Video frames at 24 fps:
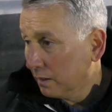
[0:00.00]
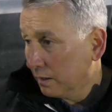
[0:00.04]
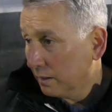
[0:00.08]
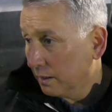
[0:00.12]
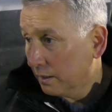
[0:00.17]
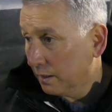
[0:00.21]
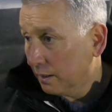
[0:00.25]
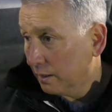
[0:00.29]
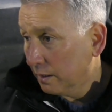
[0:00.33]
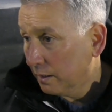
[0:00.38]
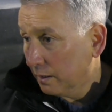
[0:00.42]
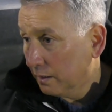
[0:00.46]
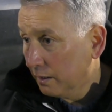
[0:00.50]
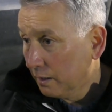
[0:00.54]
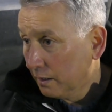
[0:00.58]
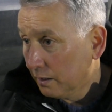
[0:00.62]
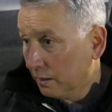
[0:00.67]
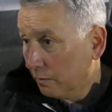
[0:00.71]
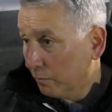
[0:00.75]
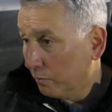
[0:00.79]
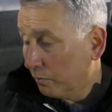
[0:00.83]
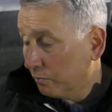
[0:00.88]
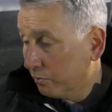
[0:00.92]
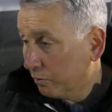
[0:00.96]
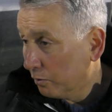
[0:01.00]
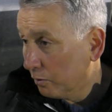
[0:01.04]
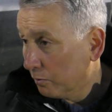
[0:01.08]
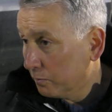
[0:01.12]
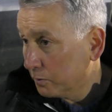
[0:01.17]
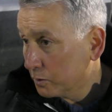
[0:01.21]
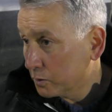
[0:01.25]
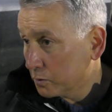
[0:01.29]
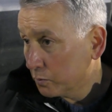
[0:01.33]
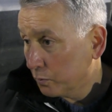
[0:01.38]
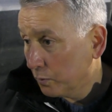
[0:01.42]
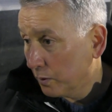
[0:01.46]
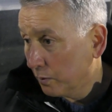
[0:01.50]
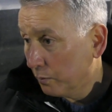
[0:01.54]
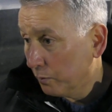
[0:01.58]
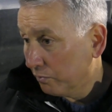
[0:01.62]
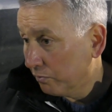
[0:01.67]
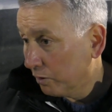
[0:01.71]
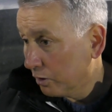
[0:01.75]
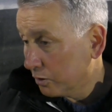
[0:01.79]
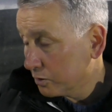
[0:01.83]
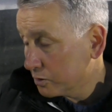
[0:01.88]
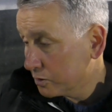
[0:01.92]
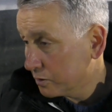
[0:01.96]
Uh, the performance when
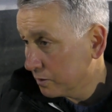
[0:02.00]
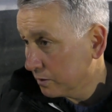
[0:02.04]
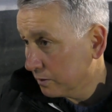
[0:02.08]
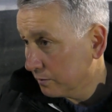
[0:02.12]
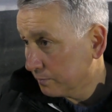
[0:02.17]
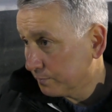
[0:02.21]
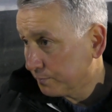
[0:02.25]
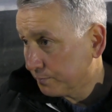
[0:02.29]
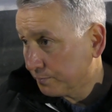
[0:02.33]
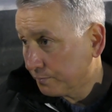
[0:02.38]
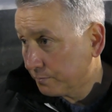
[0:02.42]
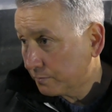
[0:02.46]
we've lost to um,